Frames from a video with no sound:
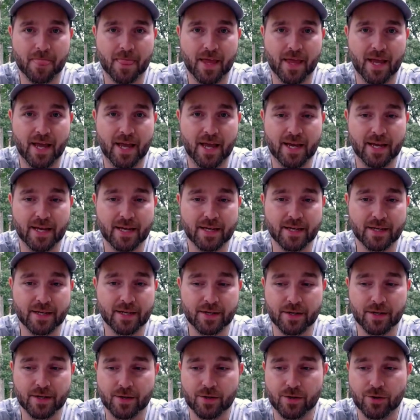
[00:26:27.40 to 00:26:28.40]

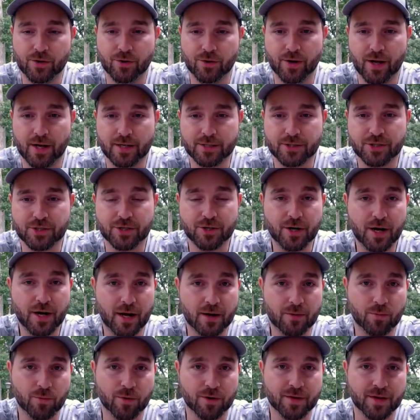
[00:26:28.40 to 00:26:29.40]
and you're not sure
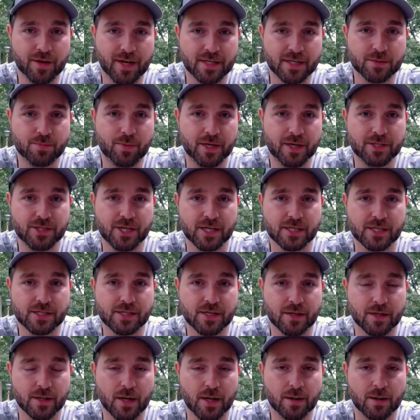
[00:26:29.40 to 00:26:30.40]
where the next paycheck's
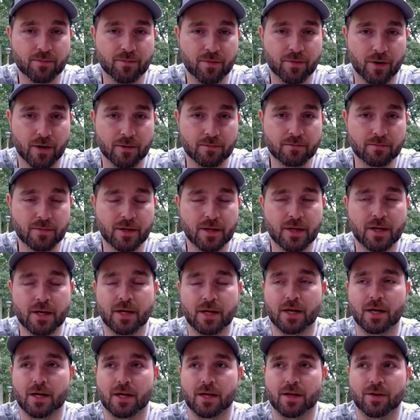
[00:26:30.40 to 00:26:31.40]
going to come from,
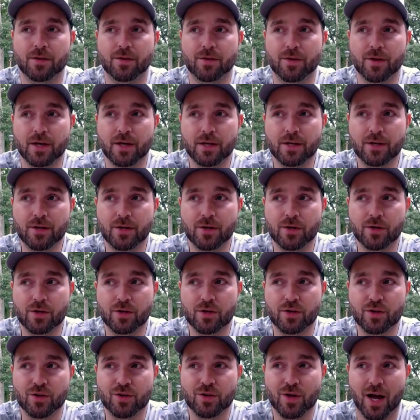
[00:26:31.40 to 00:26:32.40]

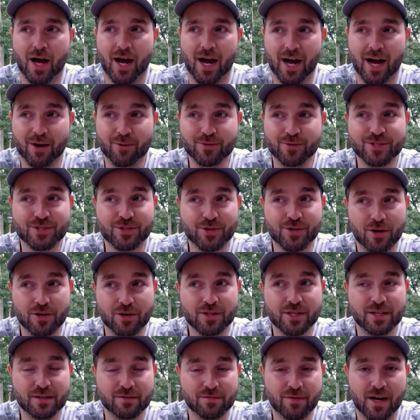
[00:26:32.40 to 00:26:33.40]
then I would
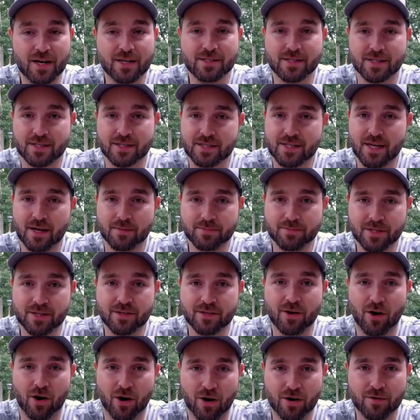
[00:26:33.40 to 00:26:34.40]
strongly advise accepting
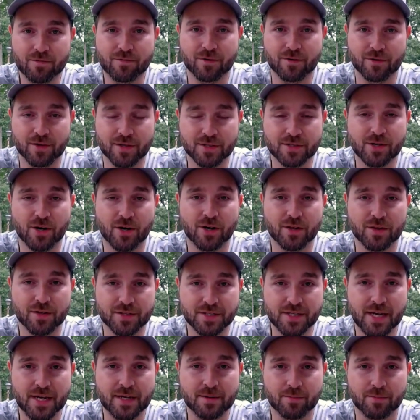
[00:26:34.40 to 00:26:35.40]
the offer that's on the
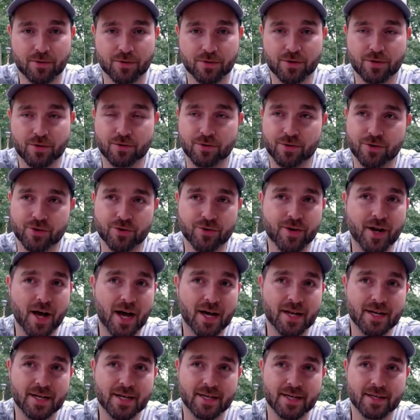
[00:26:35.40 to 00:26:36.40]
table. You're
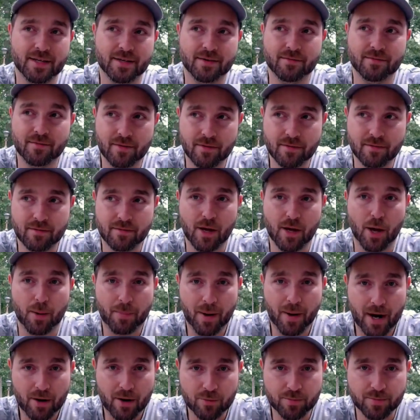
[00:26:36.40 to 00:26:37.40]
not in a
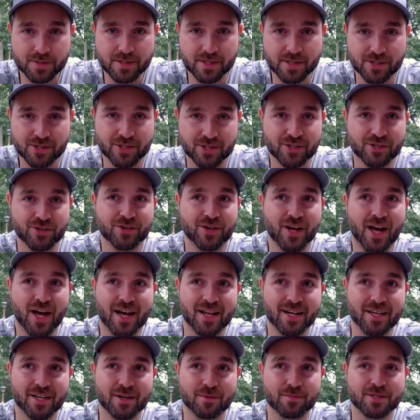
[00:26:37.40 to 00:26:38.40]
power position. You're
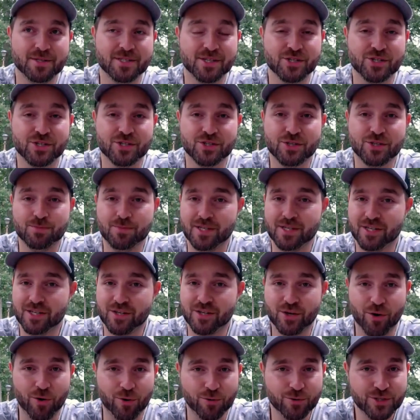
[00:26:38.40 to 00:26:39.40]
not in a position to be
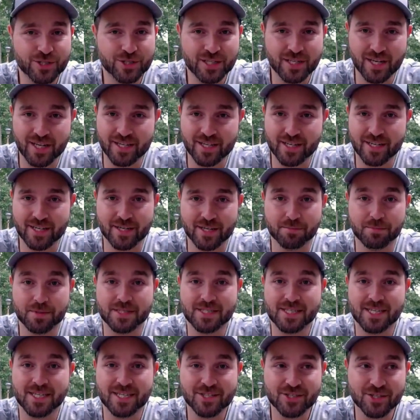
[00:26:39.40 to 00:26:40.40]
negotiating and
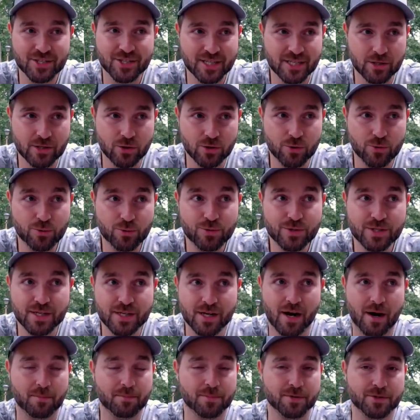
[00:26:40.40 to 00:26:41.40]
potentially losing
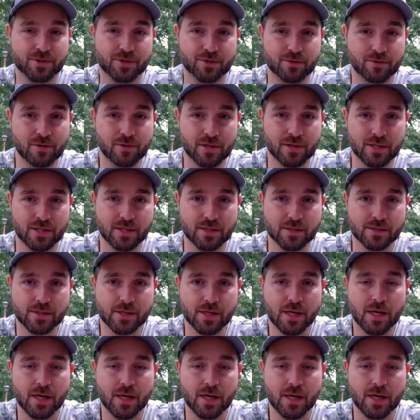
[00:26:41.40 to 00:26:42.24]
opportunities